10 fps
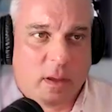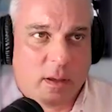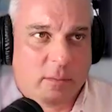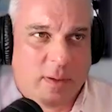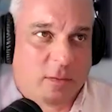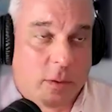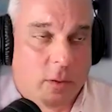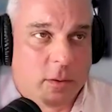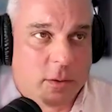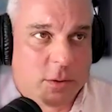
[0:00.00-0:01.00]
guess we
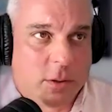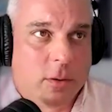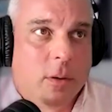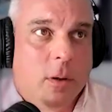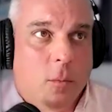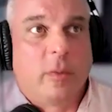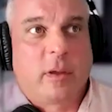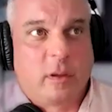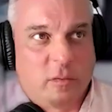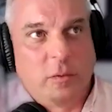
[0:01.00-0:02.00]
don't insure. We're
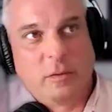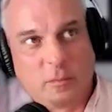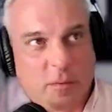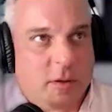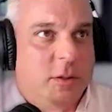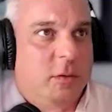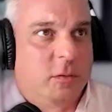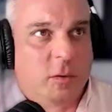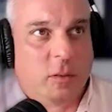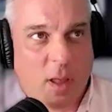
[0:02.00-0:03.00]
the consultants for the
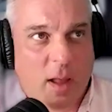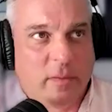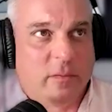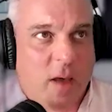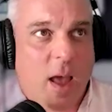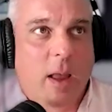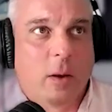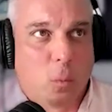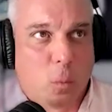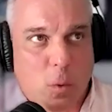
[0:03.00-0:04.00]
insurance for lots of
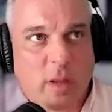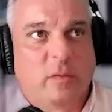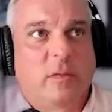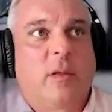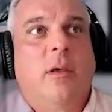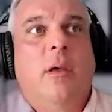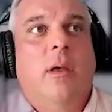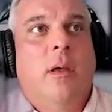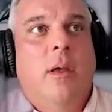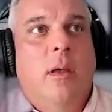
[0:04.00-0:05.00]
high risk
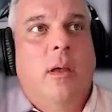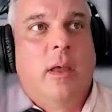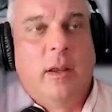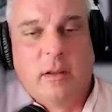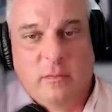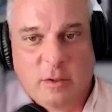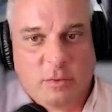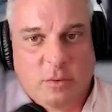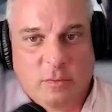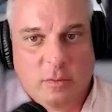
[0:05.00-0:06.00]

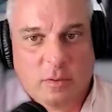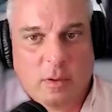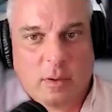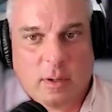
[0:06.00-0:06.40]
individuals.